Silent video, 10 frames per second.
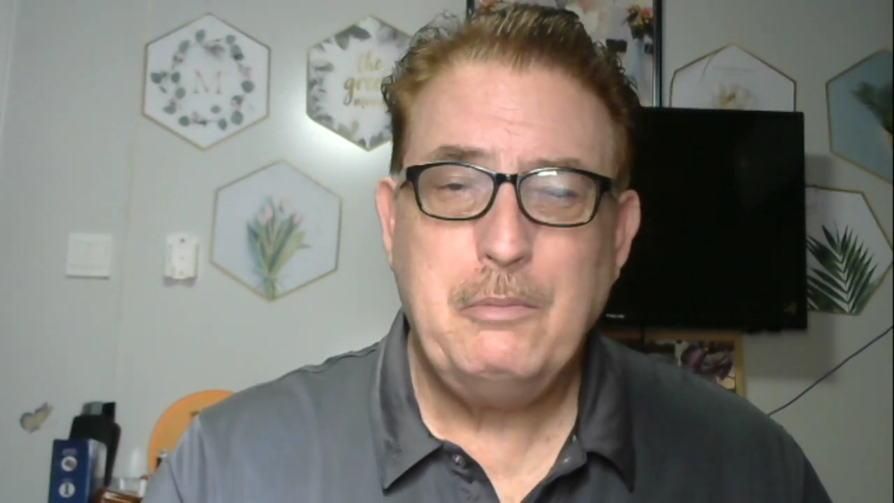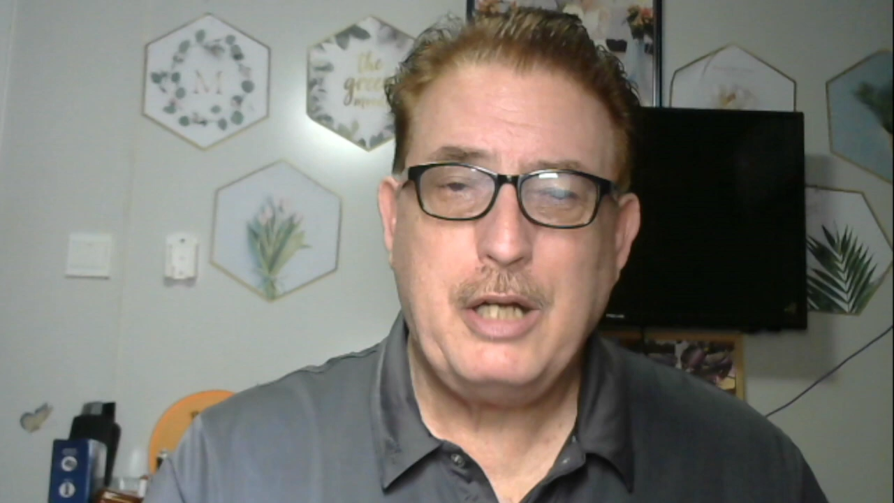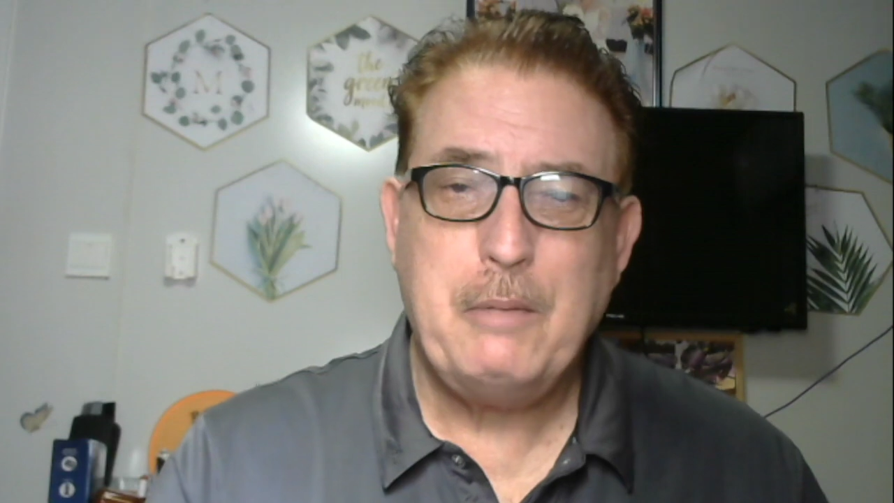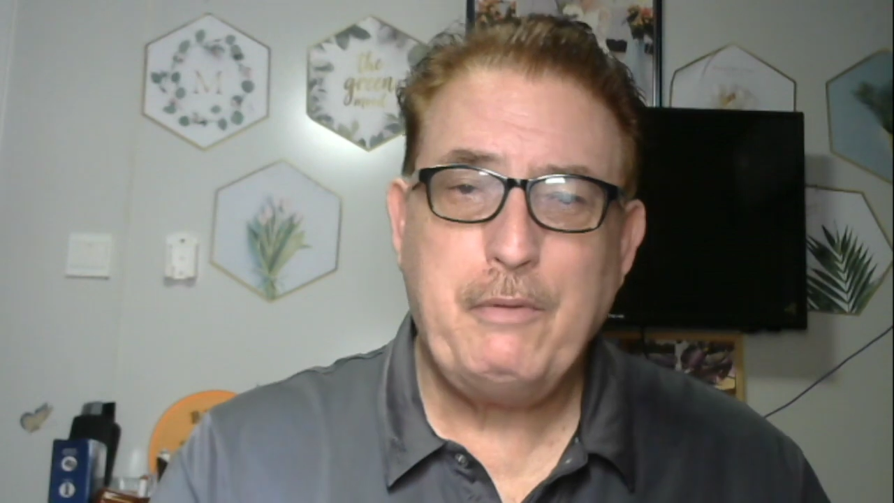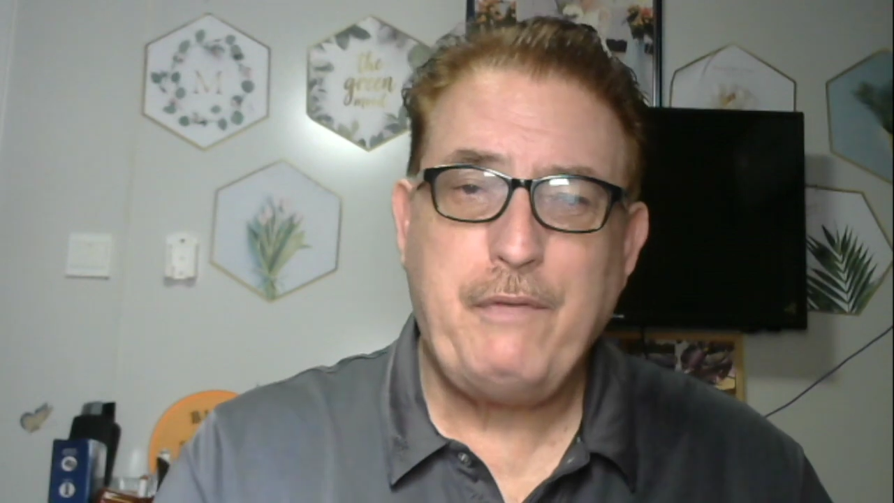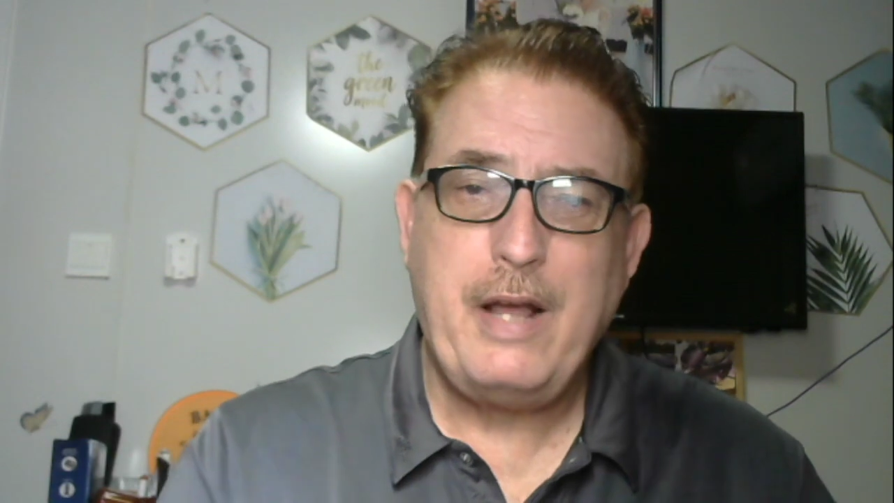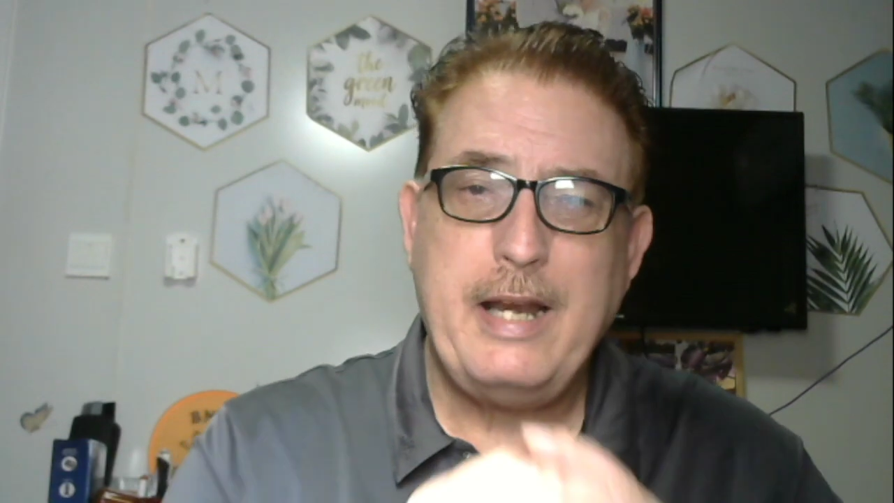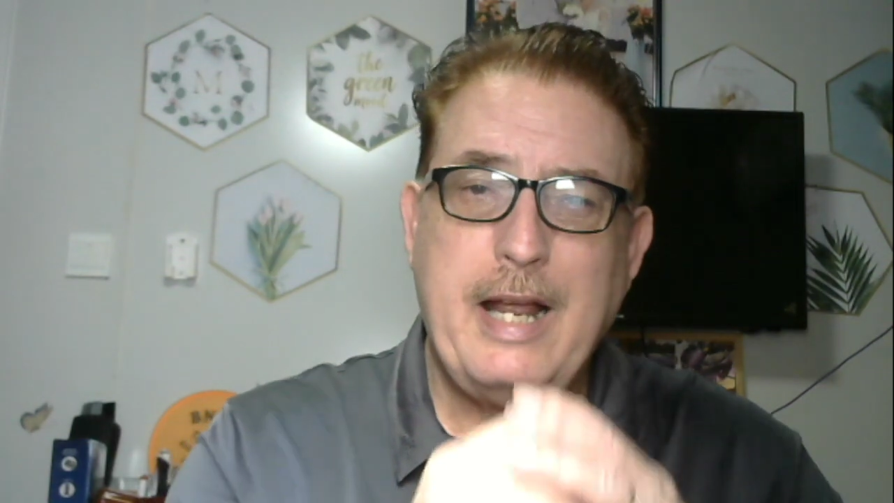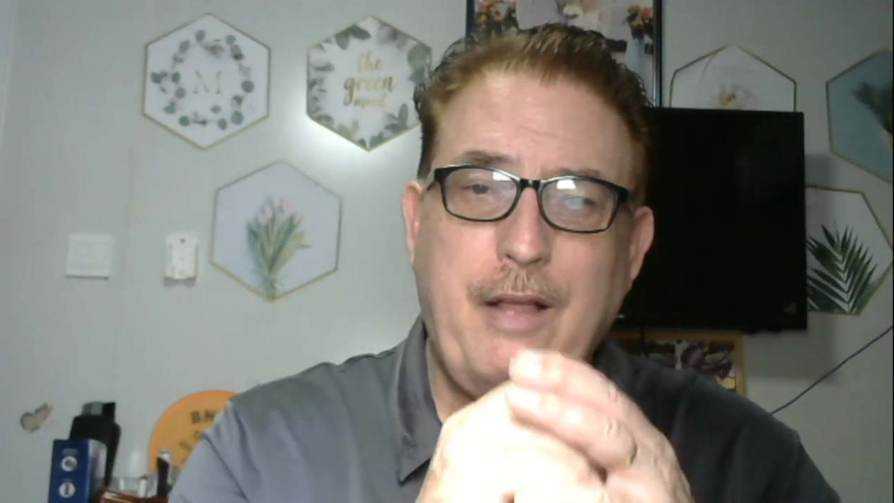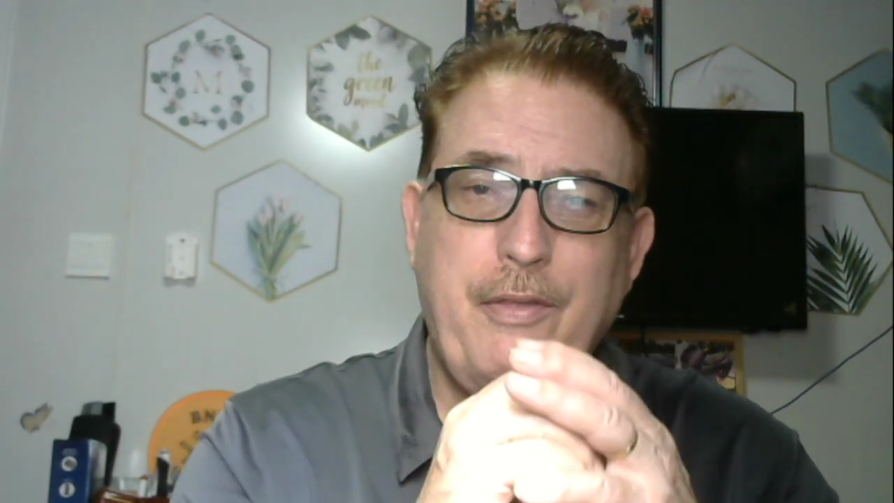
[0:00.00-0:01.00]
but come to
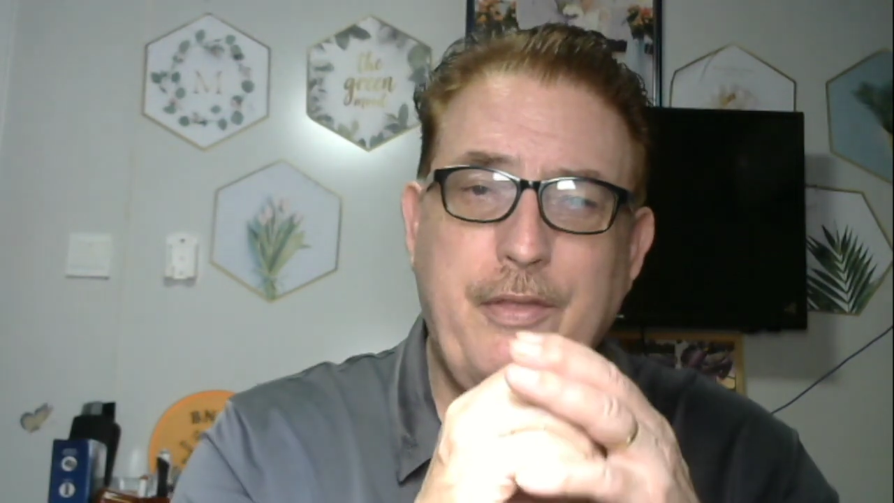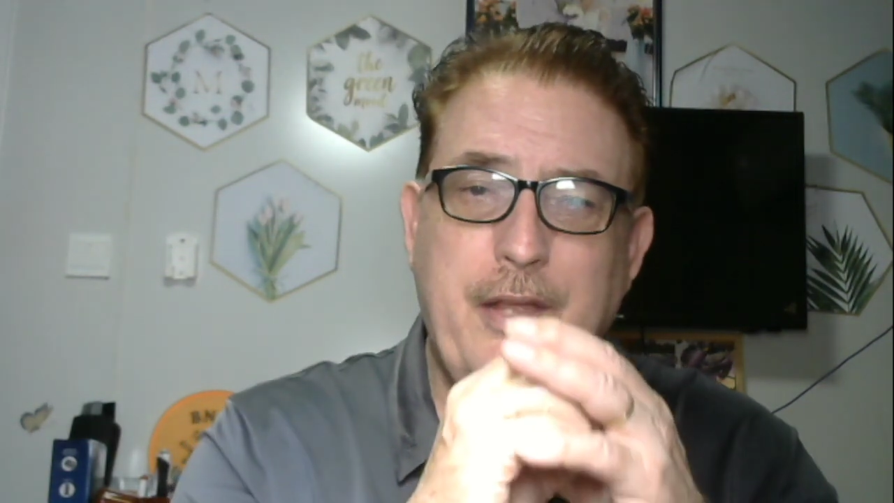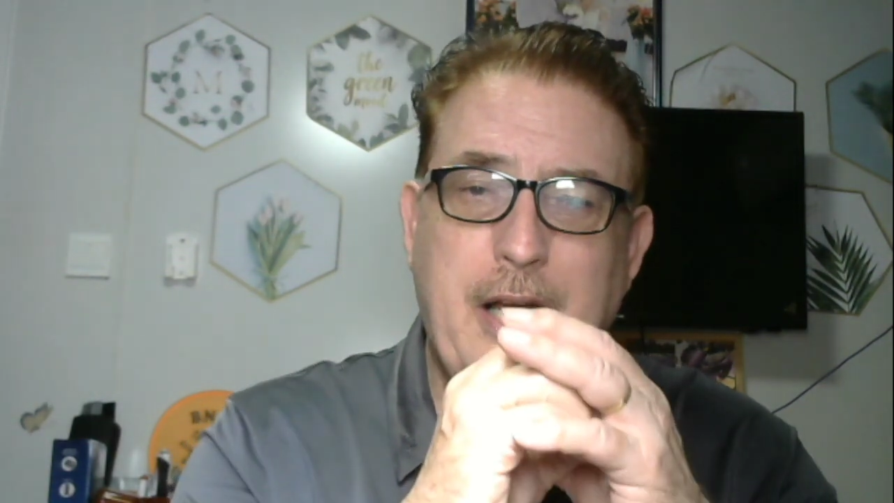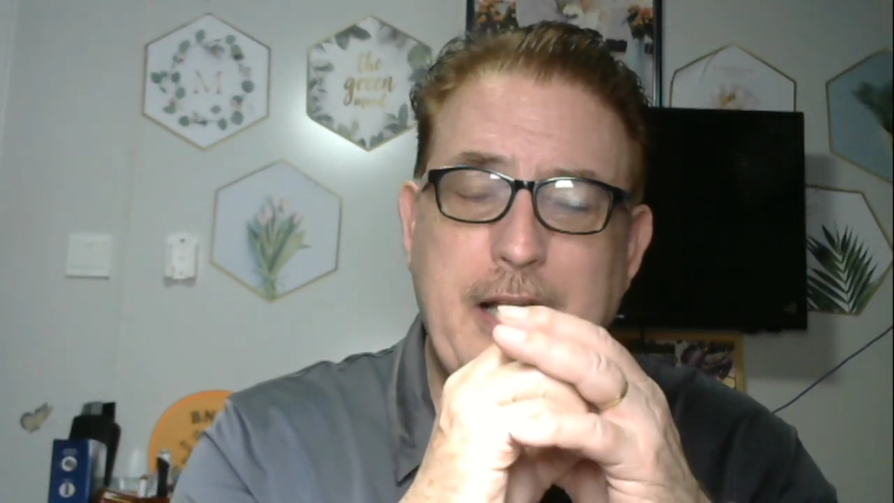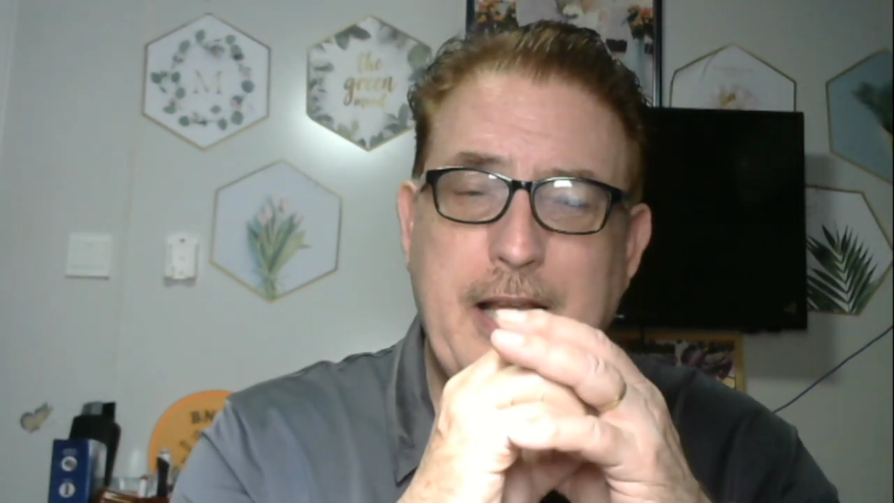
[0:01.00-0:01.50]
find out I